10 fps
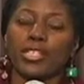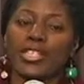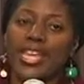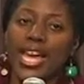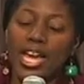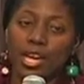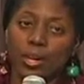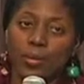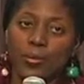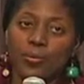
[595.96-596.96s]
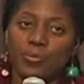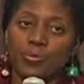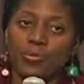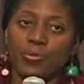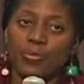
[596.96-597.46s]
now,
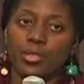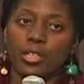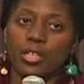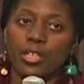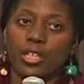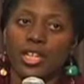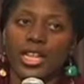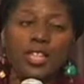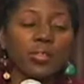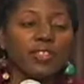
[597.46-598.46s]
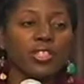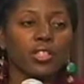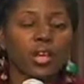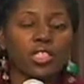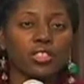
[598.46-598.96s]
and I don't even
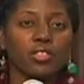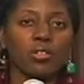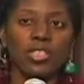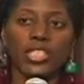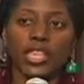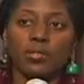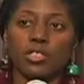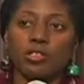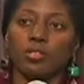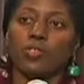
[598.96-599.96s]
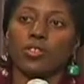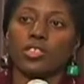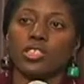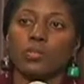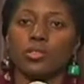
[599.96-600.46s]
know, I should know the names of the
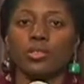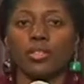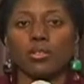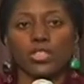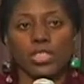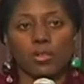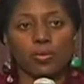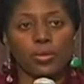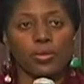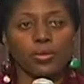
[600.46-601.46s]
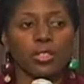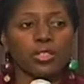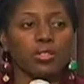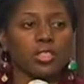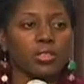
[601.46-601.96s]
universities, but you can go to Temple, you can
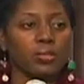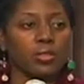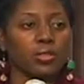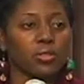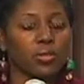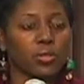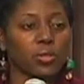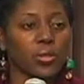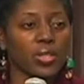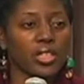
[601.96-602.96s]
go to some schools on